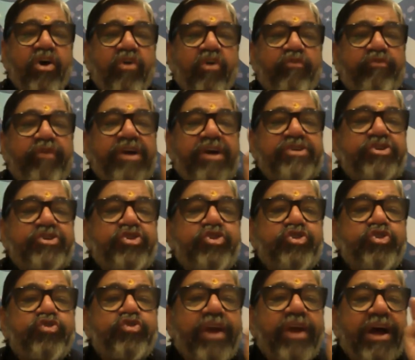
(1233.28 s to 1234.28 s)
first
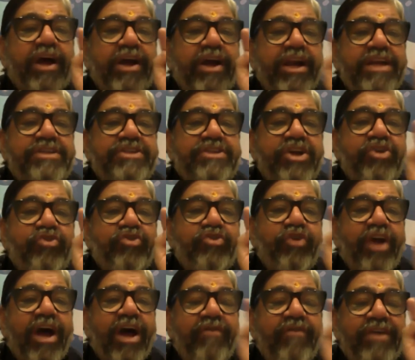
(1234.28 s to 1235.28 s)
your
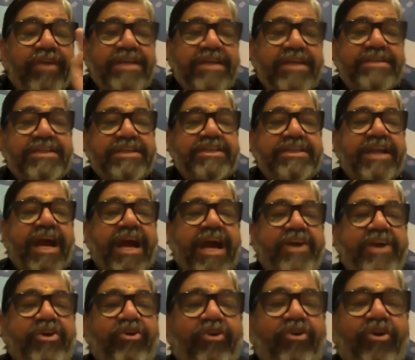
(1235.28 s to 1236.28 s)
awareness is right
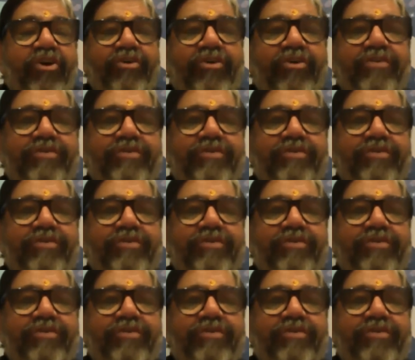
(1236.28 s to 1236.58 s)
or wrong.